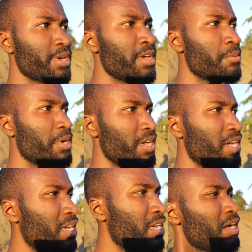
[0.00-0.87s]
right? But
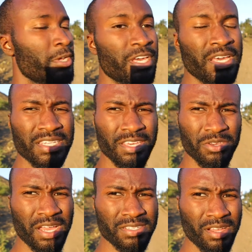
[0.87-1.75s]
I'm gonna take you
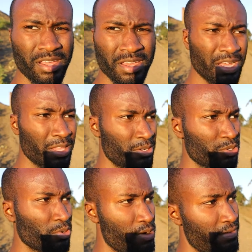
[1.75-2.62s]
guys on a little
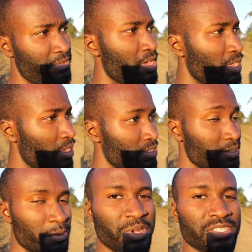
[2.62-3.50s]
tour of
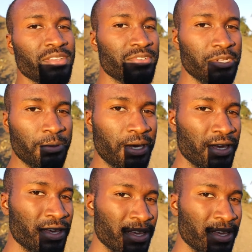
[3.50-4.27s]
some of the rest of GP.